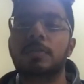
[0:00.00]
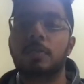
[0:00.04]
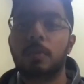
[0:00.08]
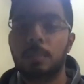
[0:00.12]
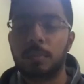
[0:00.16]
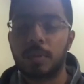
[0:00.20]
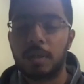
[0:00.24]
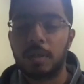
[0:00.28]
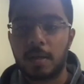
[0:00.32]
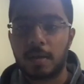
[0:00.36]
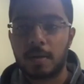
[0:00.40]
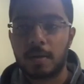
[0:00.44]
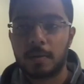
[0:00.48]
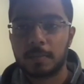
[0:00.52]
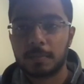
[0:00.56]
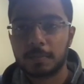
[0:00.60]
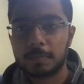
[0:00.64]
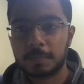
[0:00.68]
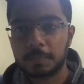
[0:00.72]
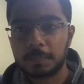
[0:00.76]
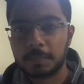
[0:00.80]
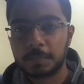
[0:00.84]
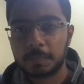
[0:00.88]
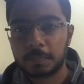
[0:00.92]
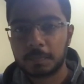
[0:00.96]
from there.
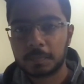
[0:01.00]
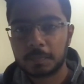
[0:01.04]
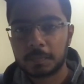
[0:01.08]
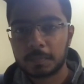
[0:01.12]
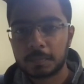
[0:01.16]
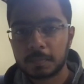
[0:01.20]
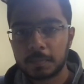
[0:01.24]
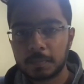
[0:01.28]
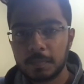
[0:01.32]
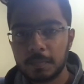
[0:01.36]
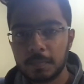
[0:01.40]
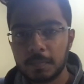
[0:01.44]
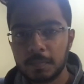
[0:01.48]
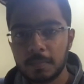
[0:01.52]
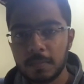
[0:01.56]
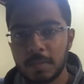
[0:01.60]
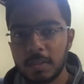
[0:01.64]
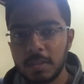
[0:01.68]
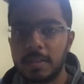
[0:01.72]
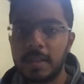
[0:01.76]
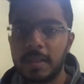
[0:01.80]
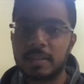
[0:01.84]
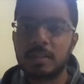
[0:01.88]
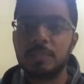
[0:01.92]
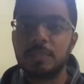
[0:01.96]

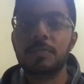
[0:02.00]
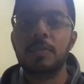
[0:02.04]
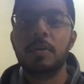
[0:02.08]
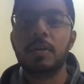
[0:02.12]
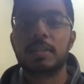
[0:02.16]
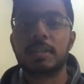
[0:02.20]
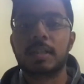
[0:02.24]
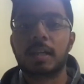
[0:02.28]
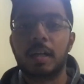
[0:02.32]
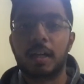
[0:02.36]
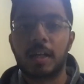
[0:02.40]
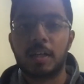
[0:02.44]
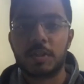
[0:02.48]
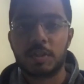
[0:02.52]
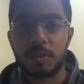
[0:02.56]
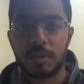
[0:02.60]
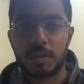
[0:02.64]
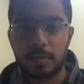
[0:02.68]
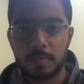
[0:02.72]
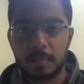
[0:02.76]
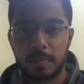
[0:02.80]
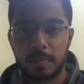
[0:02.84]
That's the first condition.